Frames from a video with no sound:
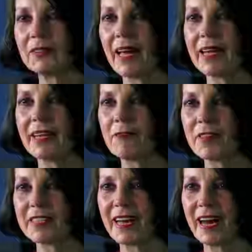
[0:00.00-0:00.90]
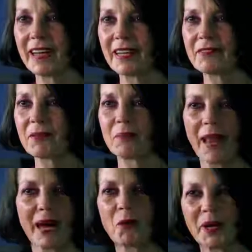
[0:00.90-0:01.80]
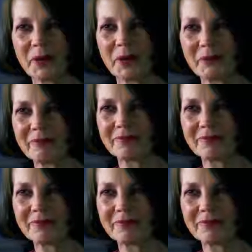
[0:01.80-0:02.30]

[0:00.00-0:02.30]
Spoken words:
I live with the title of the Black Widow.